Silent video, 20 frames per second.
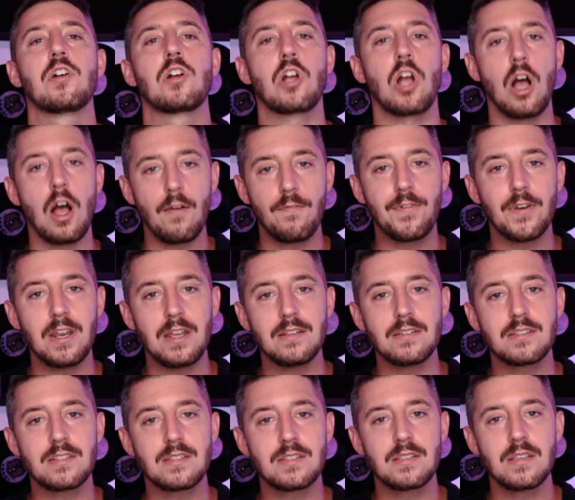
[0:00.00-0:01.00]

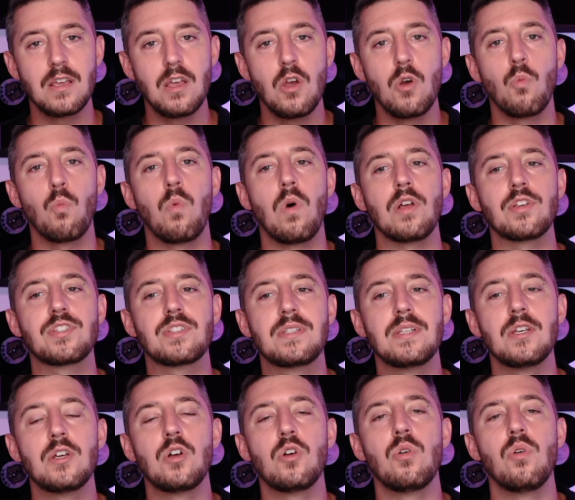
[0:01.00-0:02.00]
confidence while
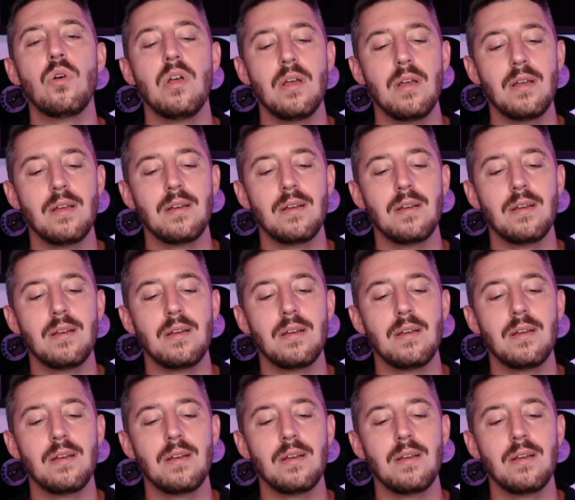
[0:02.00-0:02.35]
still